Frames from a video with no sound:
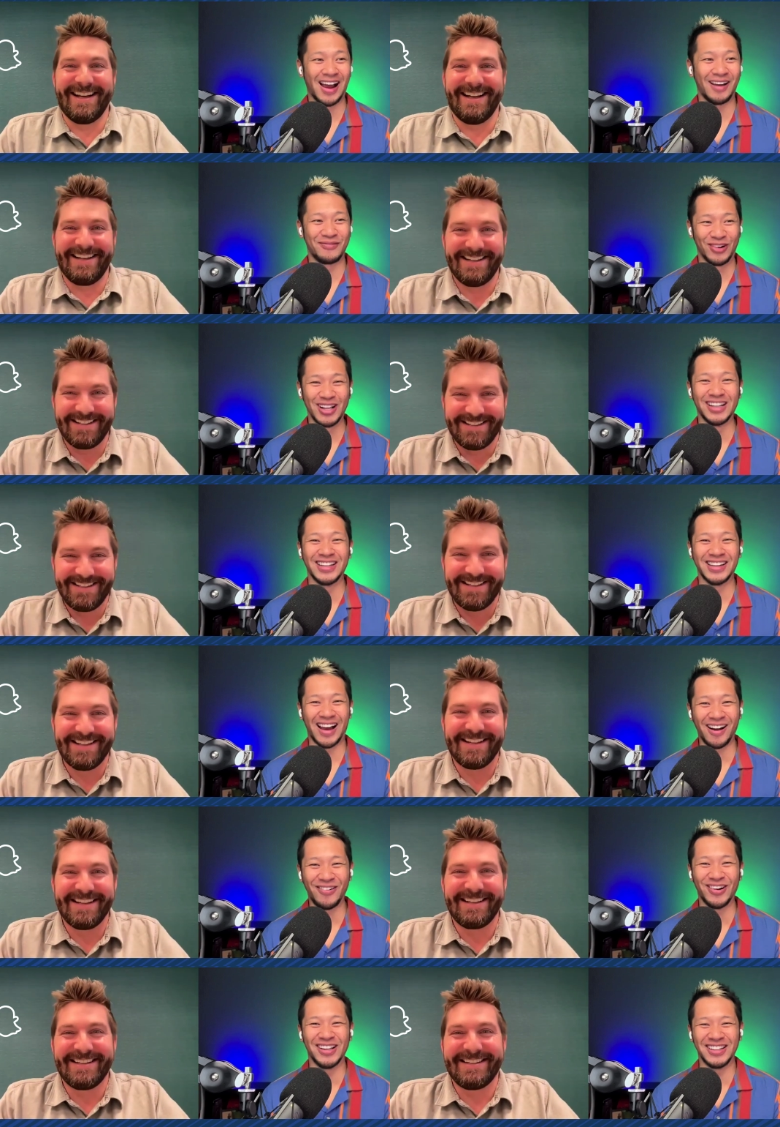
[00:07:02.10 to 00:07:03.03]
Speaker 1: I really, I
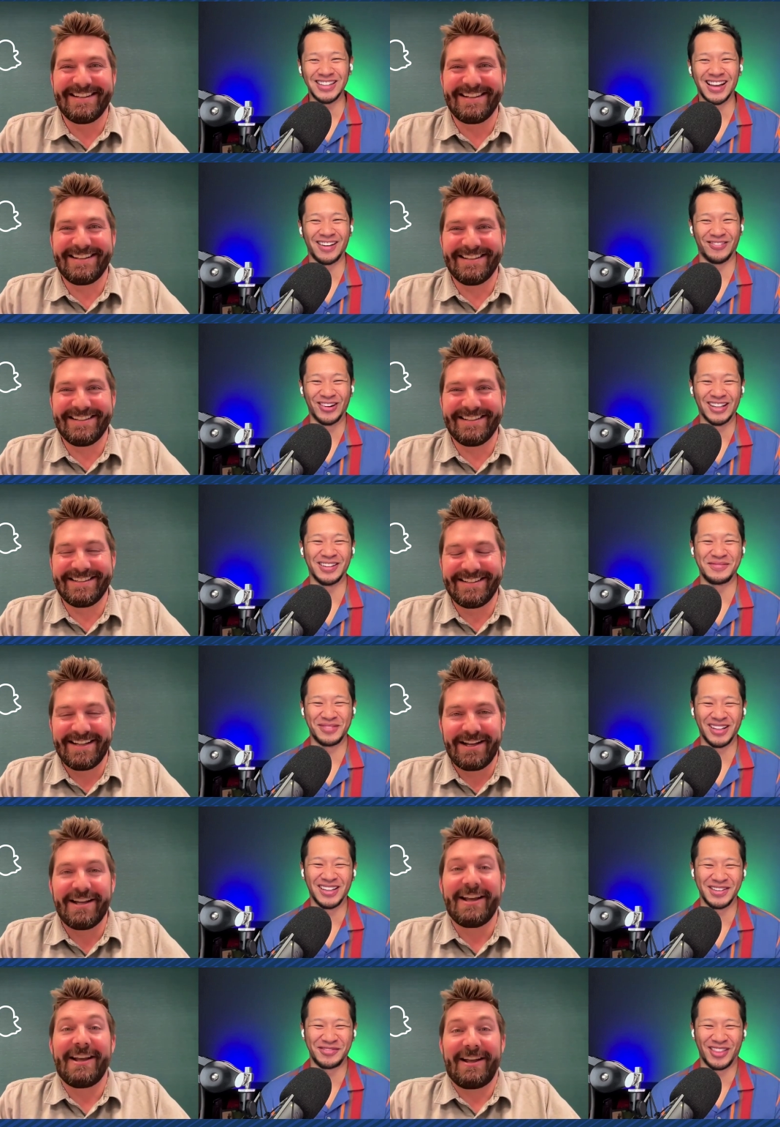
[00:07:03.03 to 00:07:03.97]
really, I really
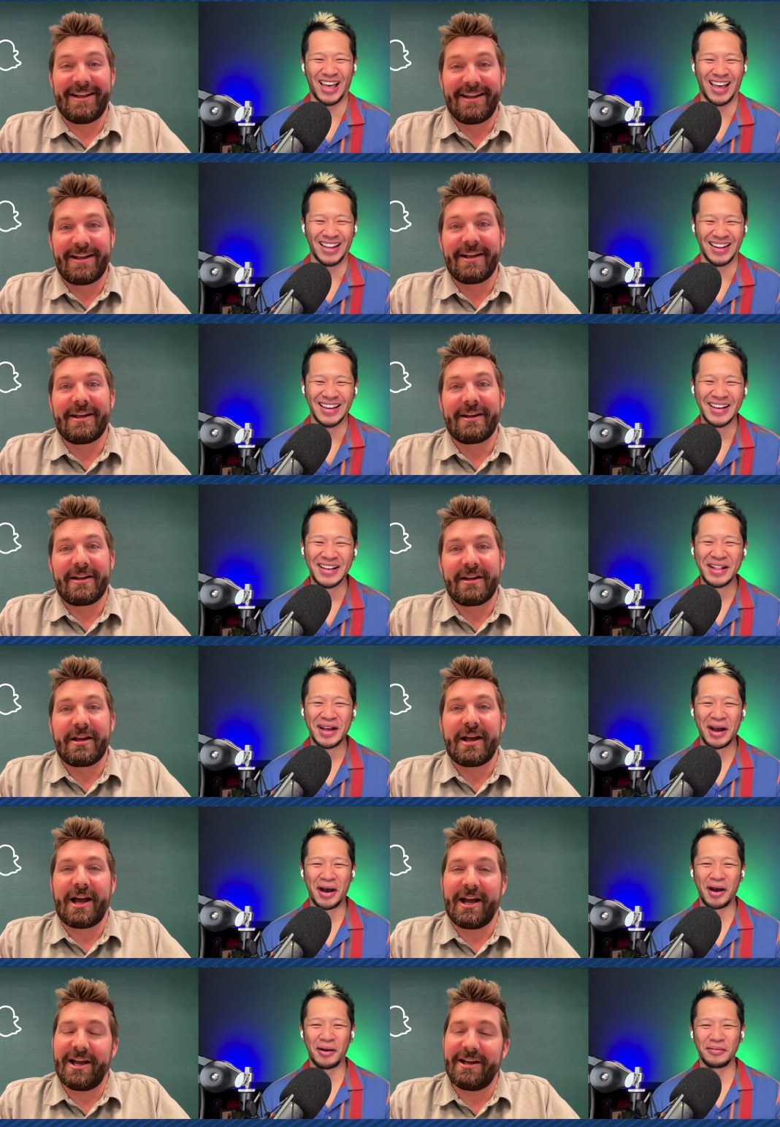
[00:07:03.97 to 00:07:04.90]
believe that.
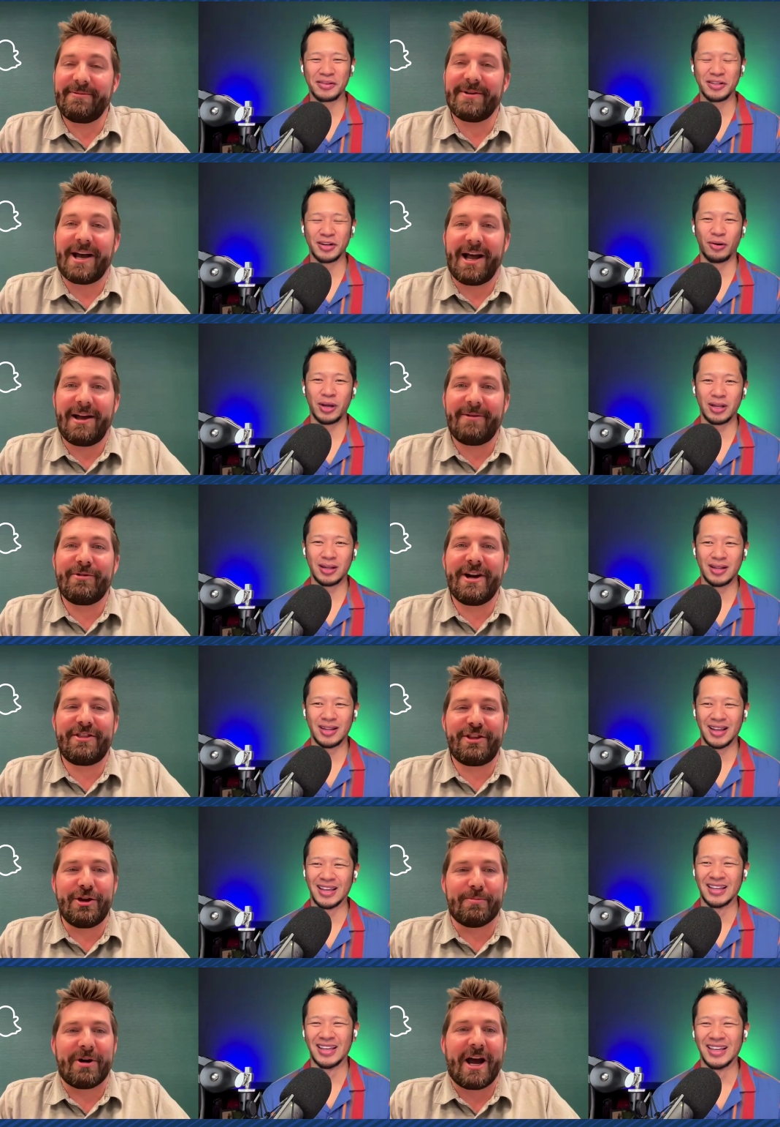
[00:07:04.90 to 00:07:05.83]
Uh, you know I'm what?
Speaker 2: I'm
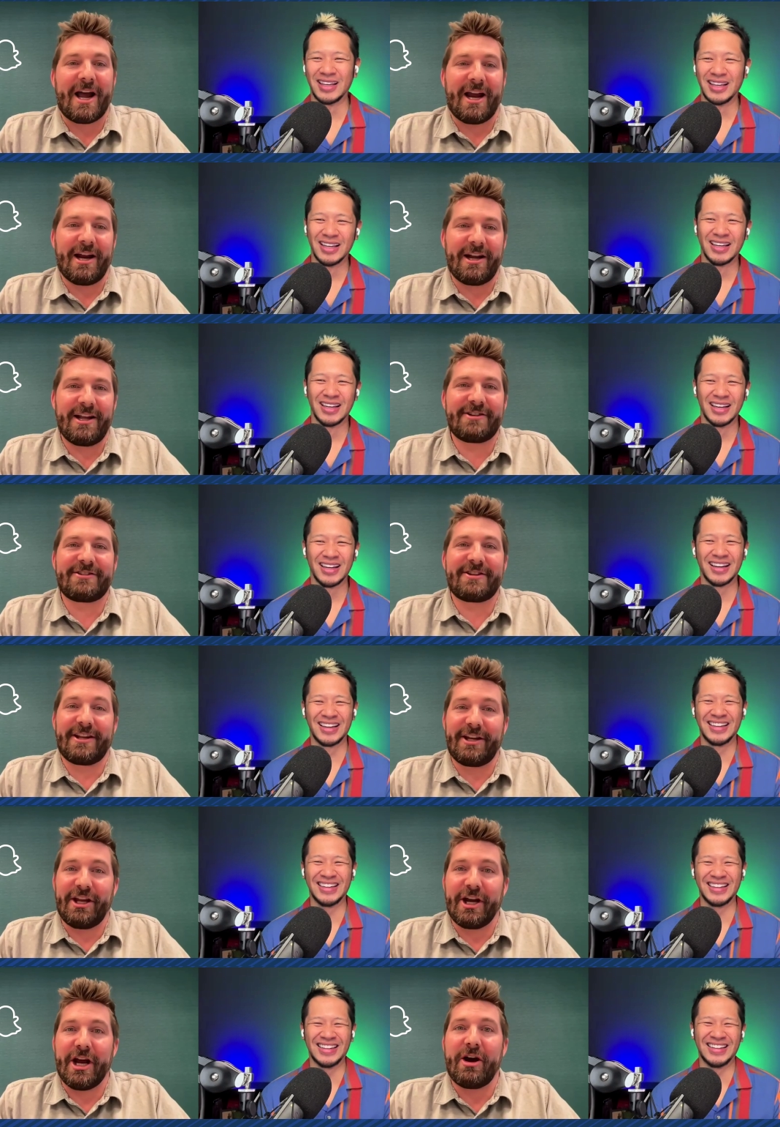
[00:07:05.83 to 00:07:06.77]
with you, Brian. It's
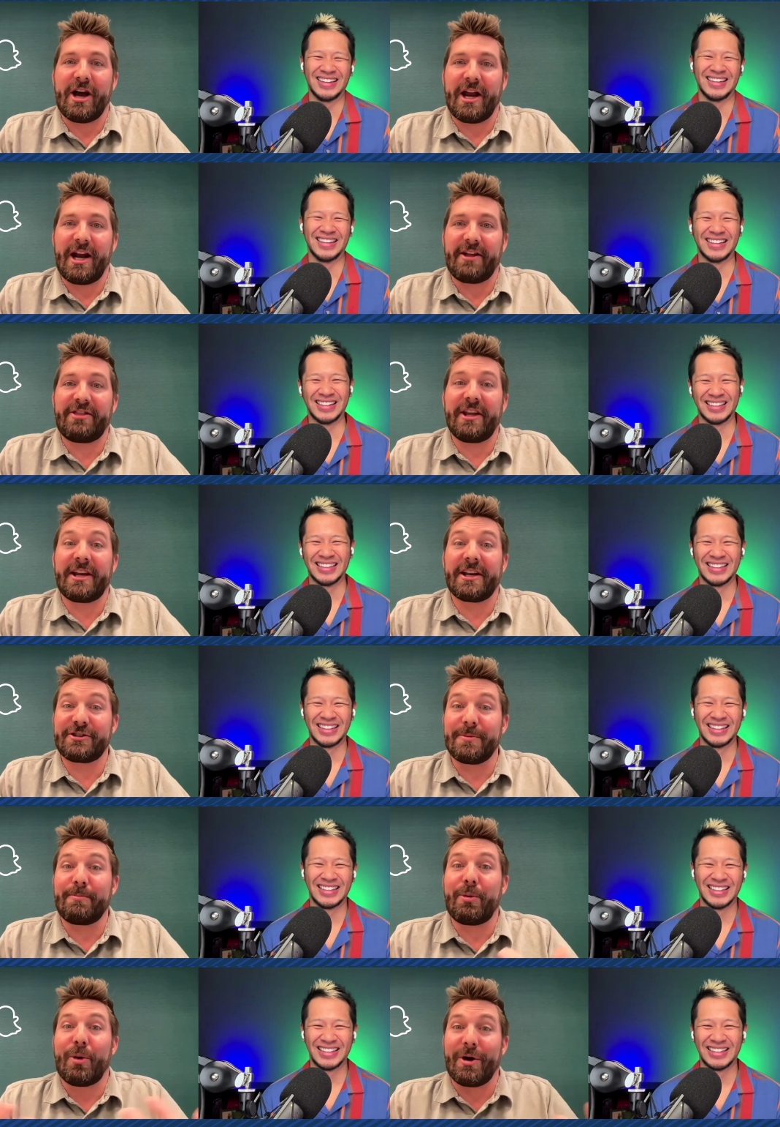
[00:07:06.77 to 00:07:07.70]
you know, and I think it's
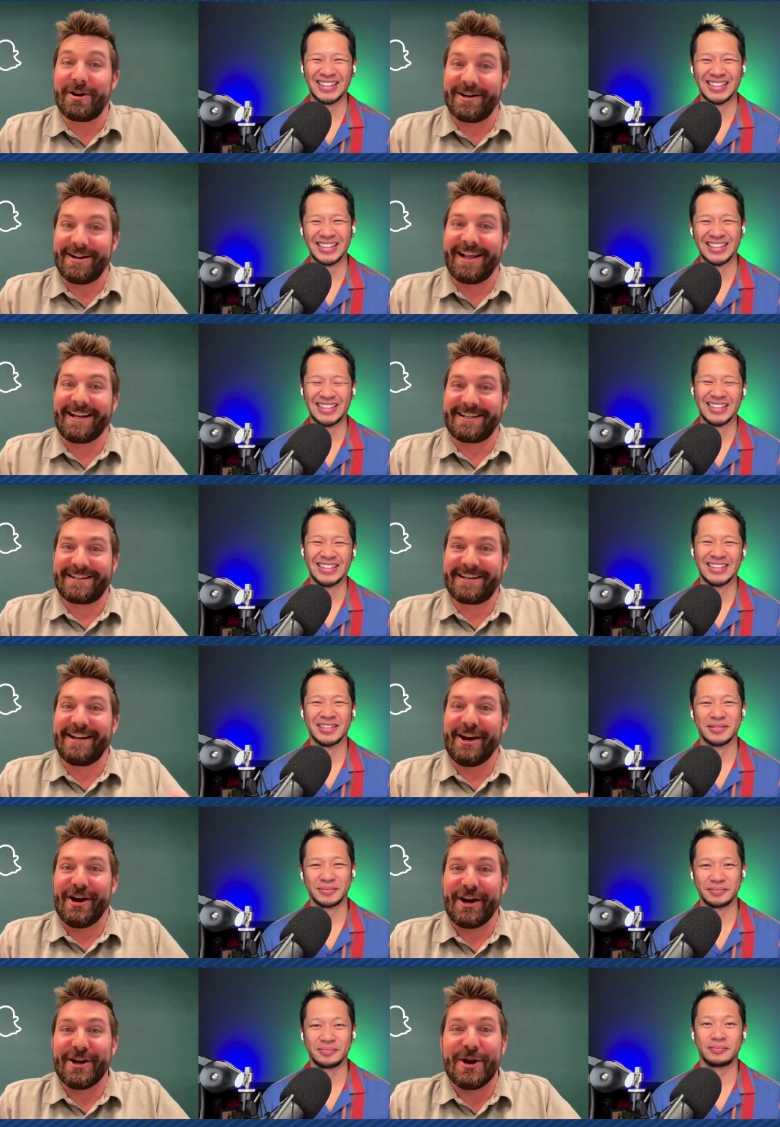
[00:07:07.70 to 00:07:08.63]
important. Like you
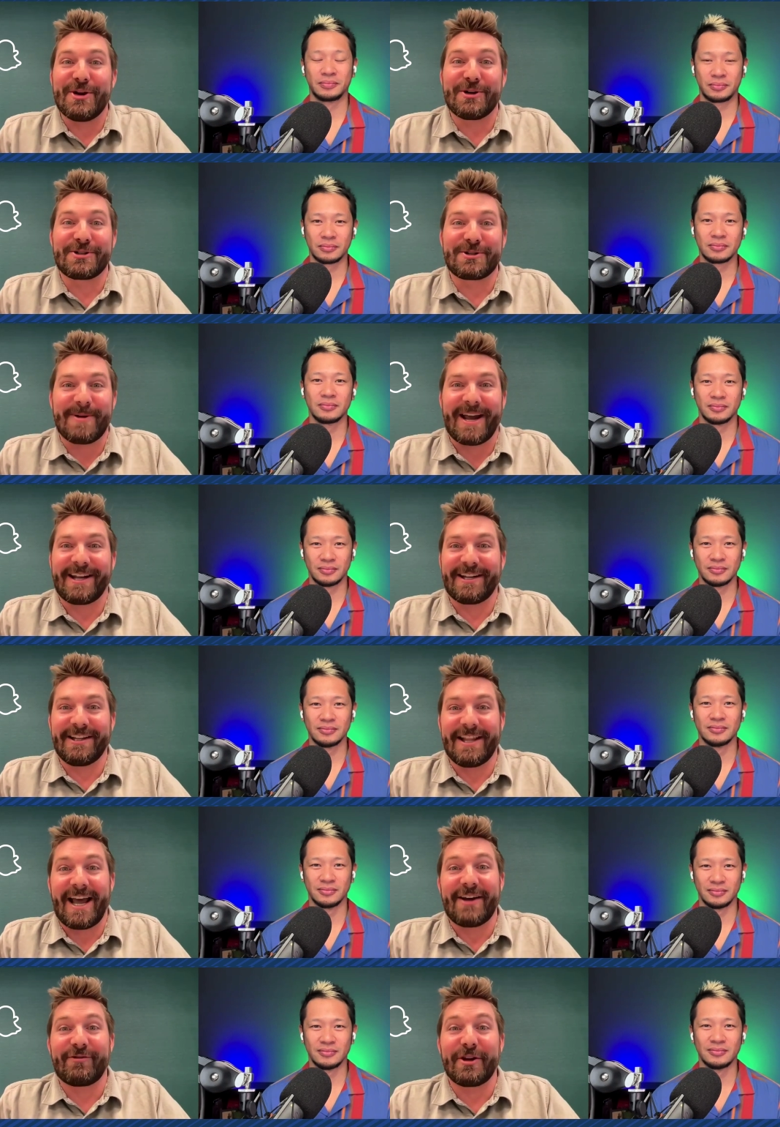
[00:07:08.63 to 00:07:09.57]
know, I know you're smiling and
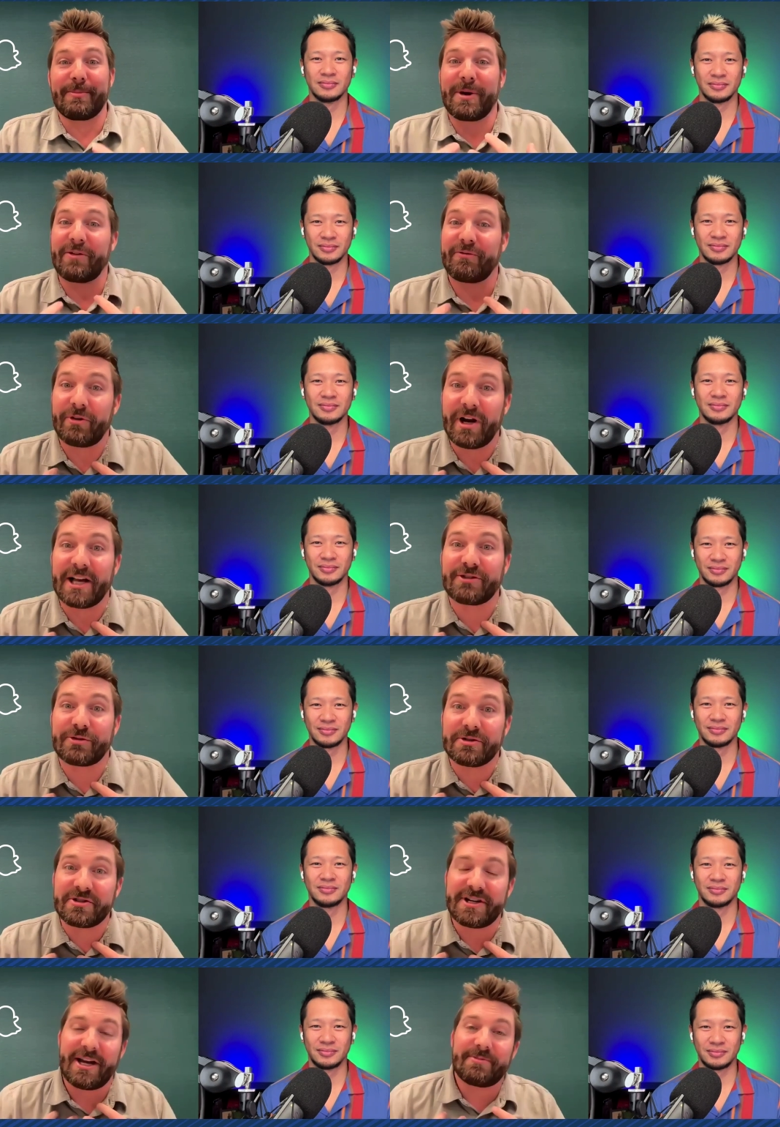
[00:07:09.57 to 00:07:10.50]
laughing, but for us, for
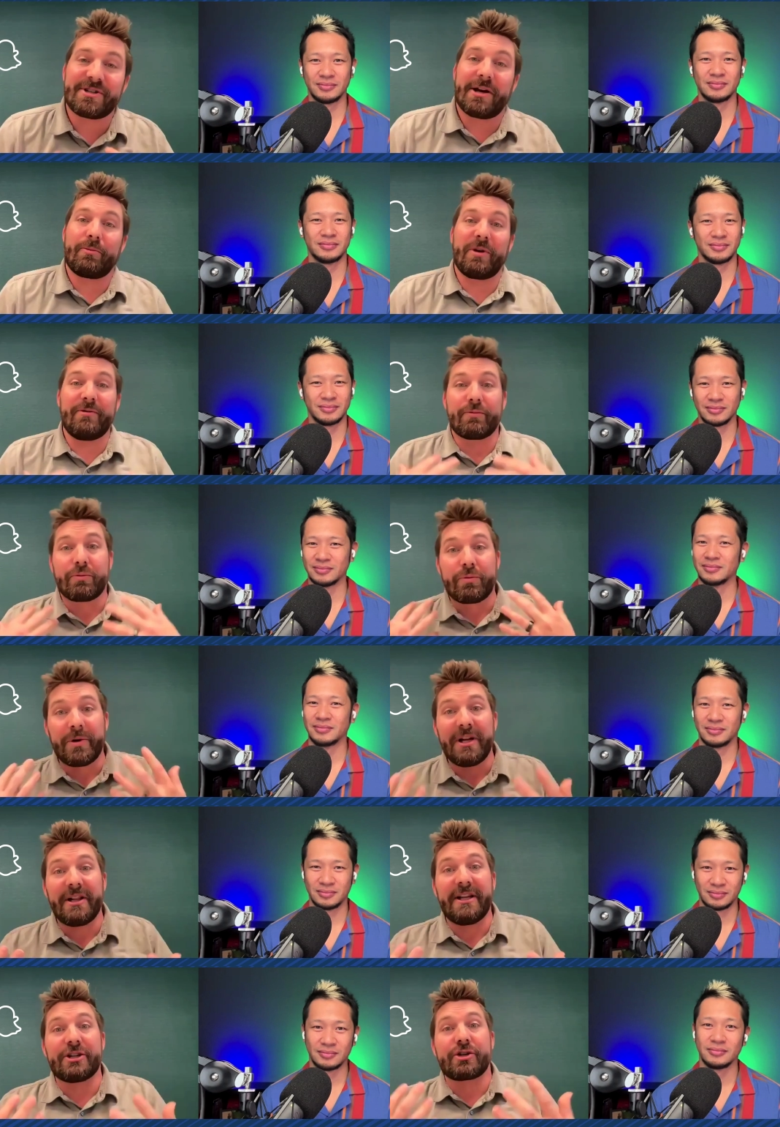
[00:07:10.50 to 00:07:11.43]
Snapchat, we've really